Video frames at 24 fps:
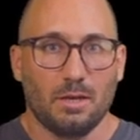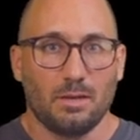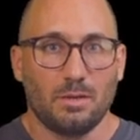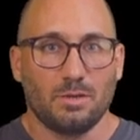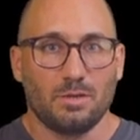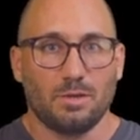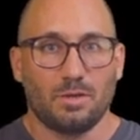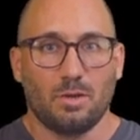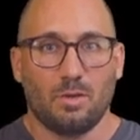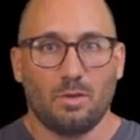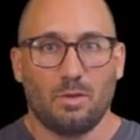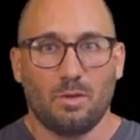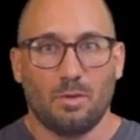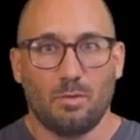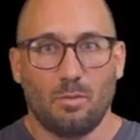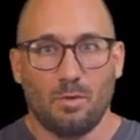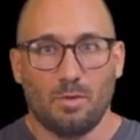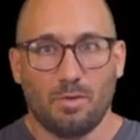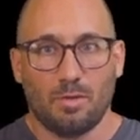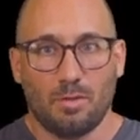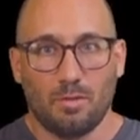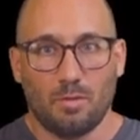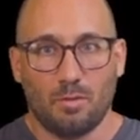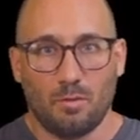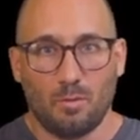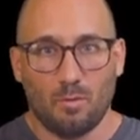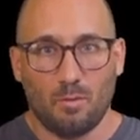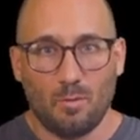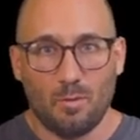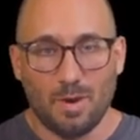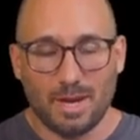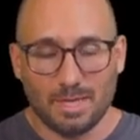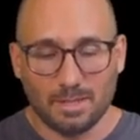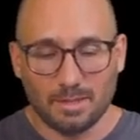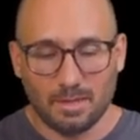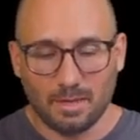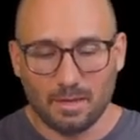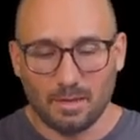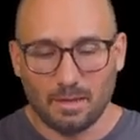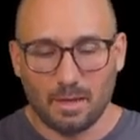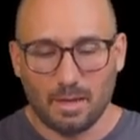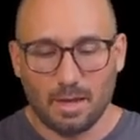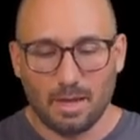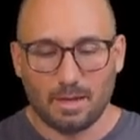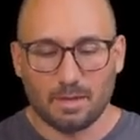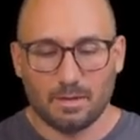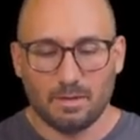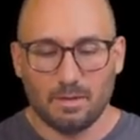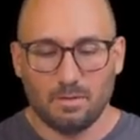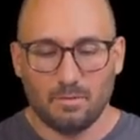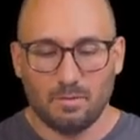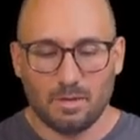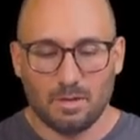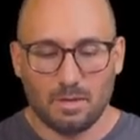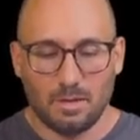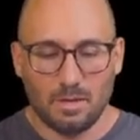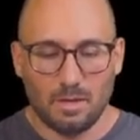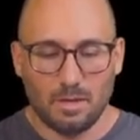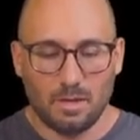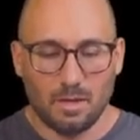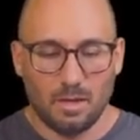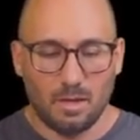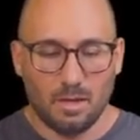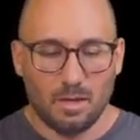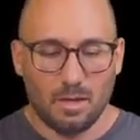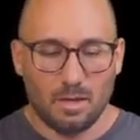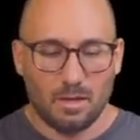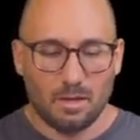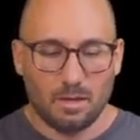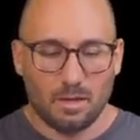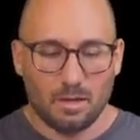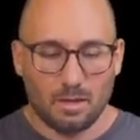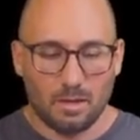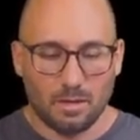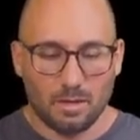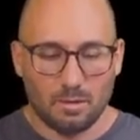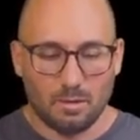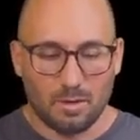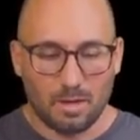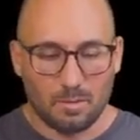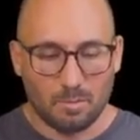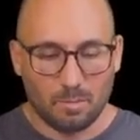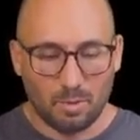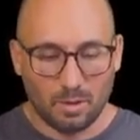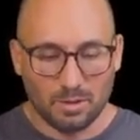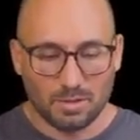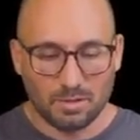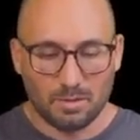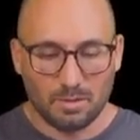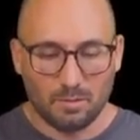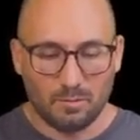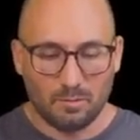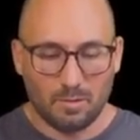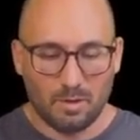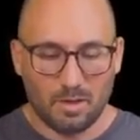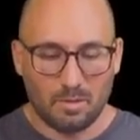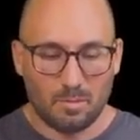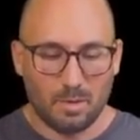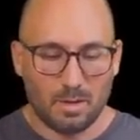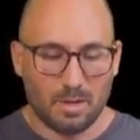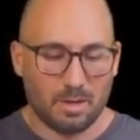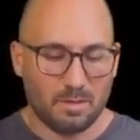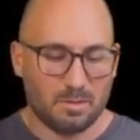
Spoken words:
So with raising activity, you get positive feedback.